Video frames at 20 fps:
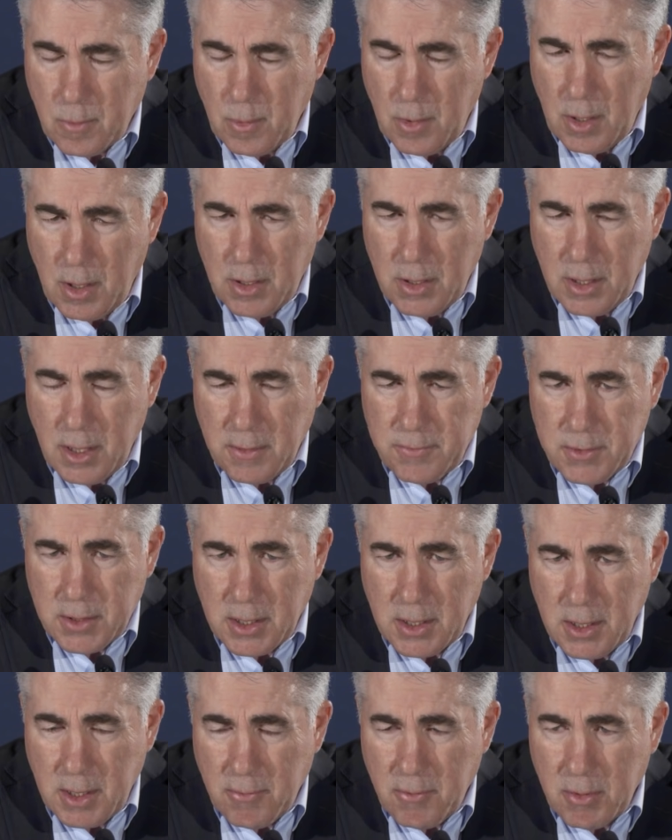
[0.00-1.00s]
Well, you have to
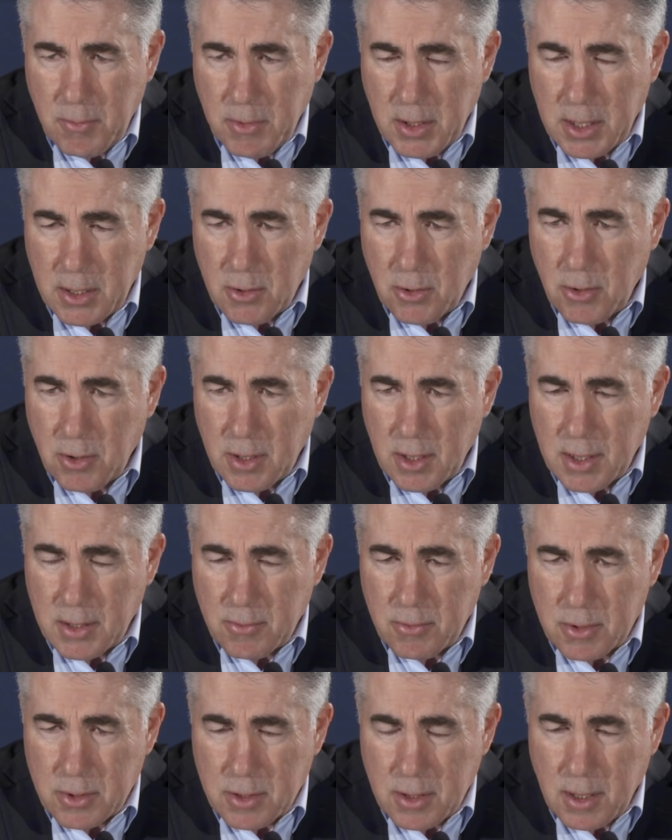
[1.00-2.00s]
get everybody going
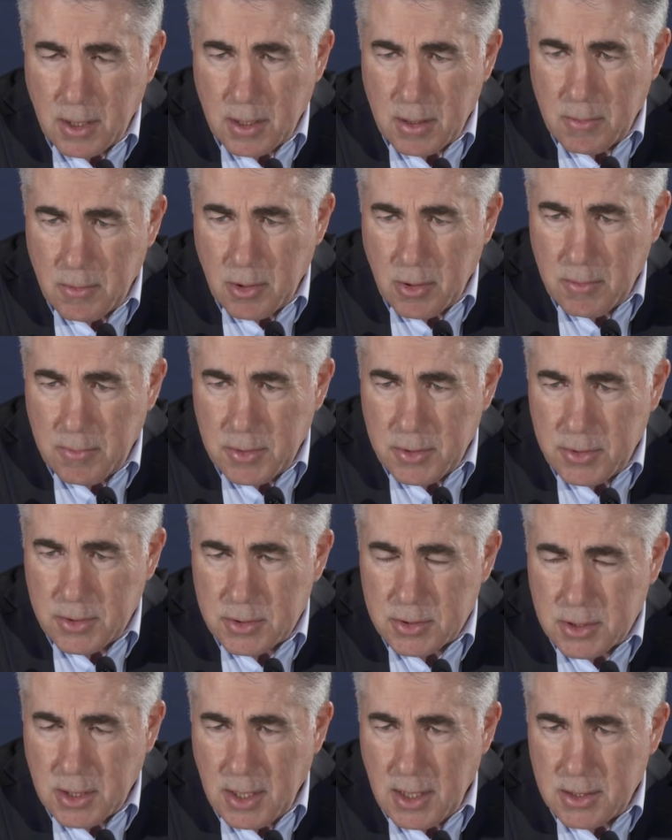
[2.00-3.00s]
like we're talking about, but
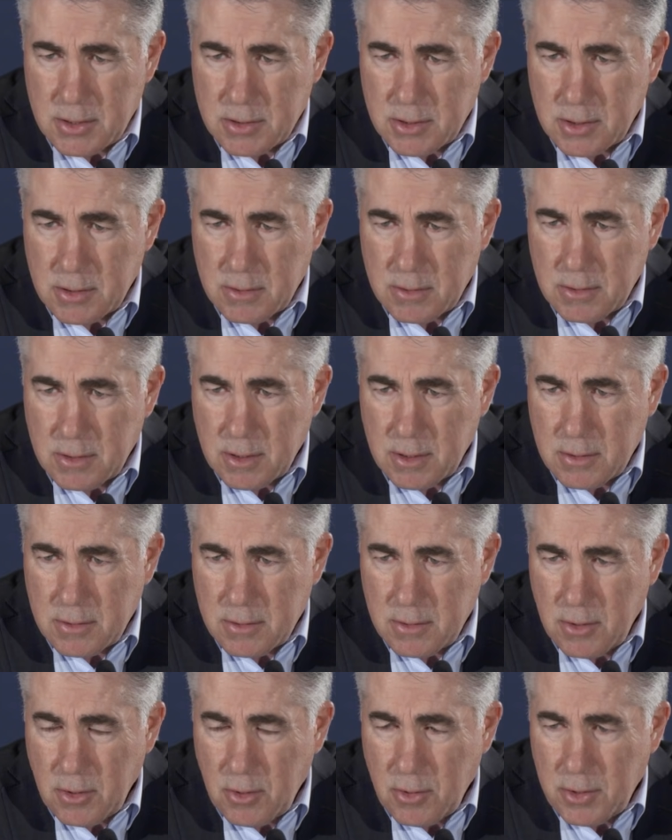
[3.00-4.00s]
there's guys that
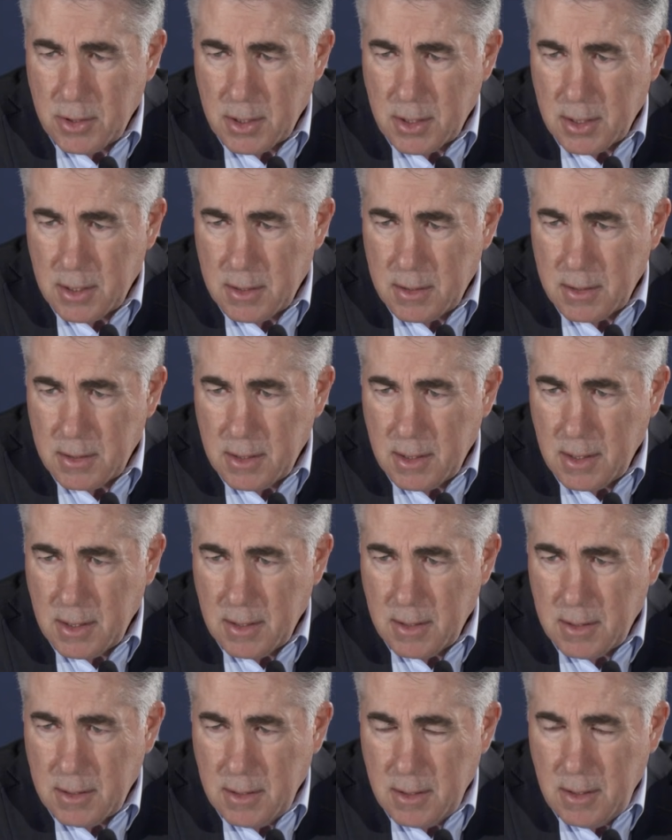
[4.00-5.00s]
know they
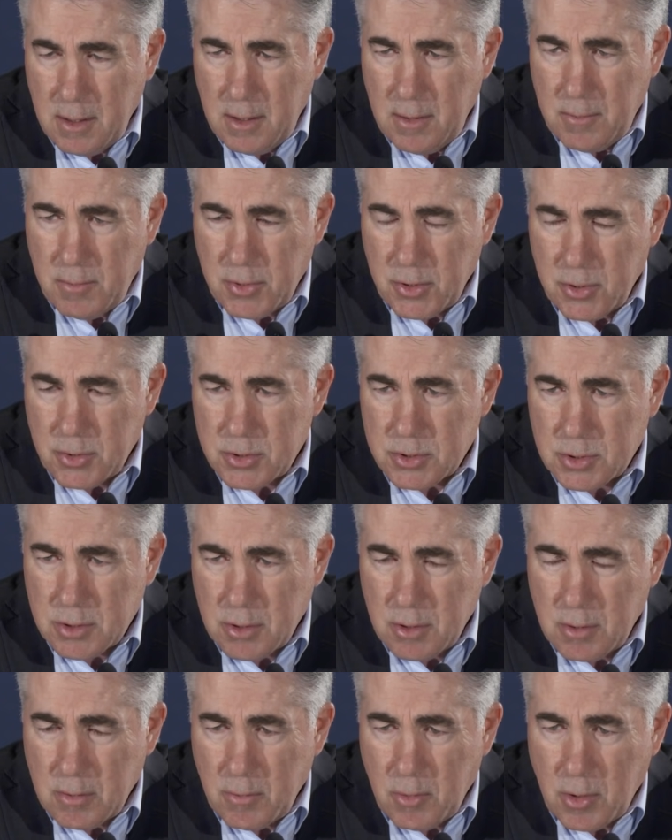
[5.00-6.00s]
can produce a
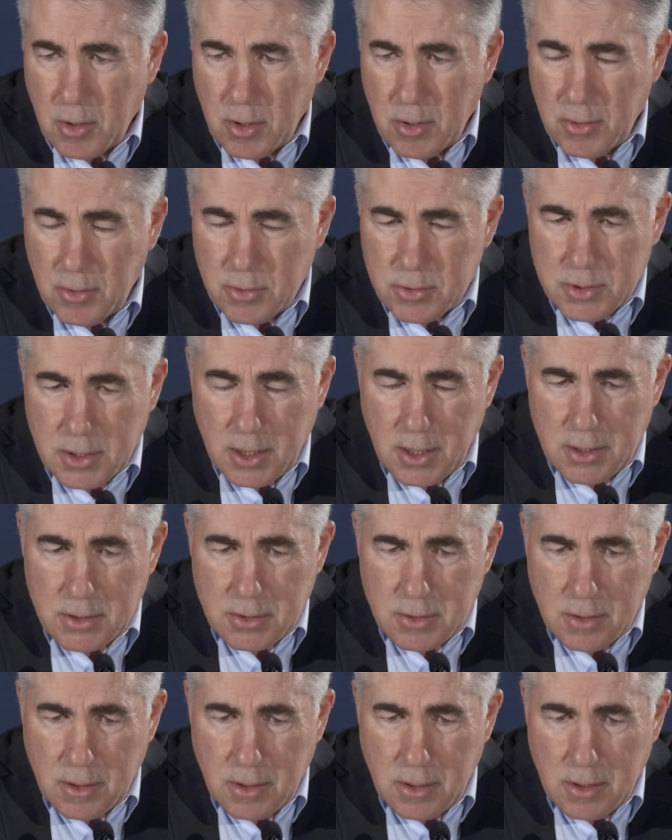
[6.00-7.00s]
little more. Those
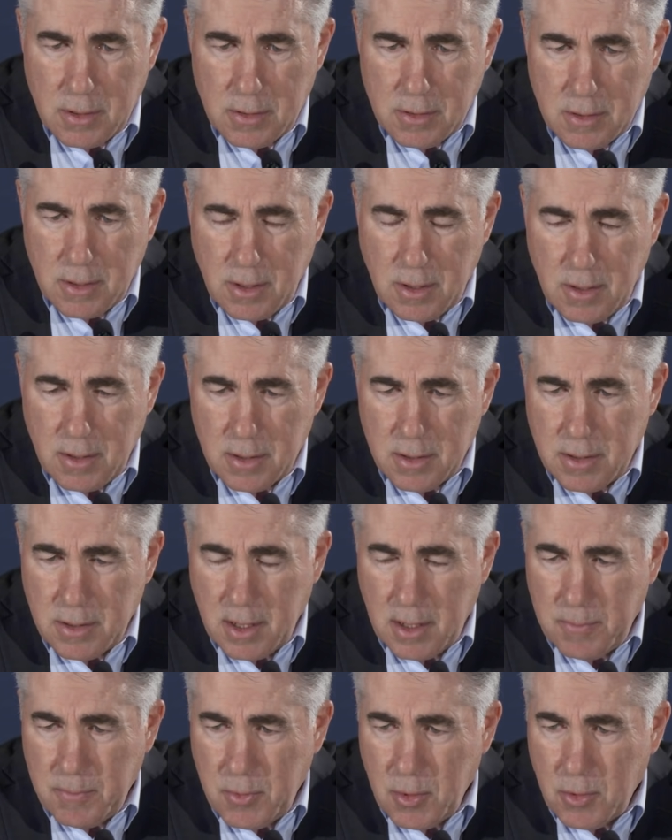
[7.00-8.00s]
guys are all in
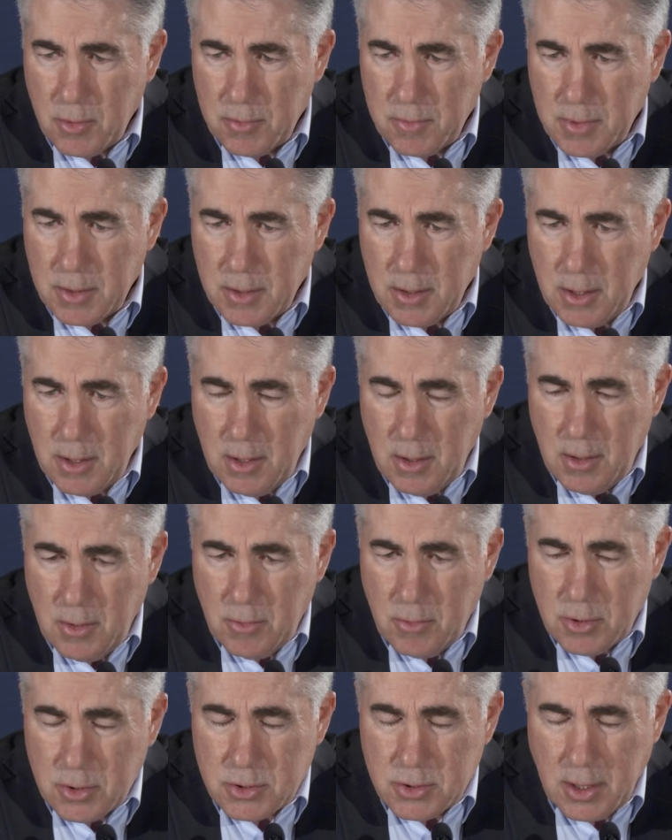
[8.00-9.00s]
that boat, but
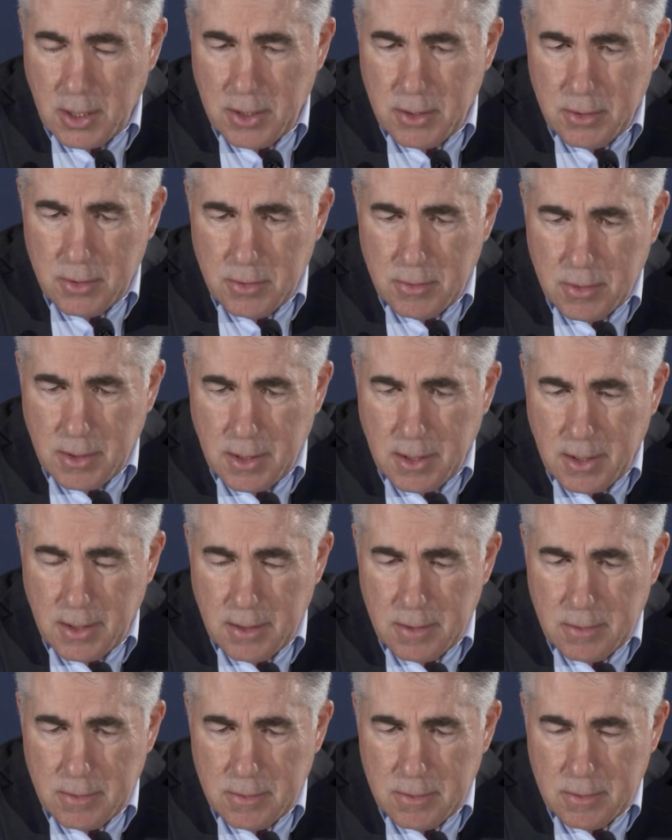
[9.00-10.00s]
we're trying
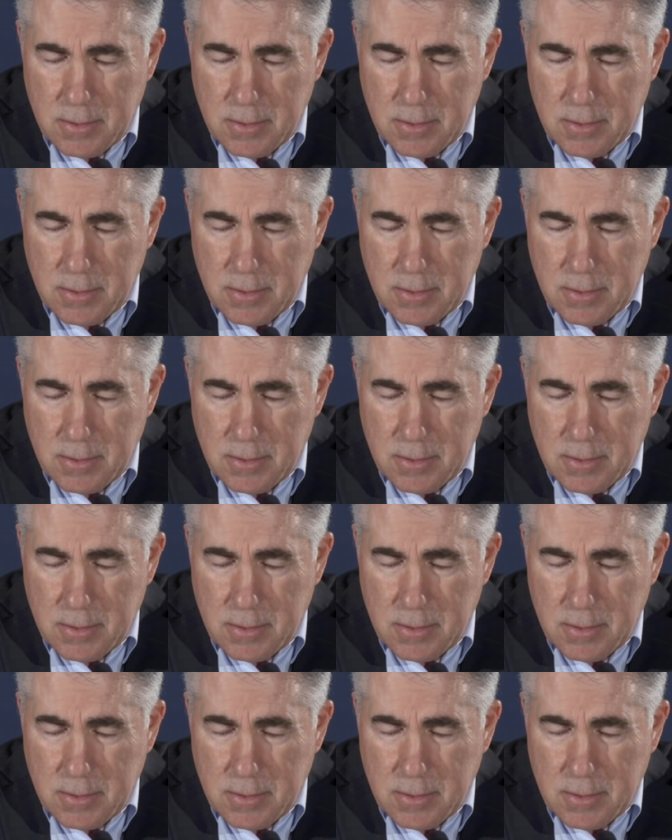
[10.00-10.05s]
to,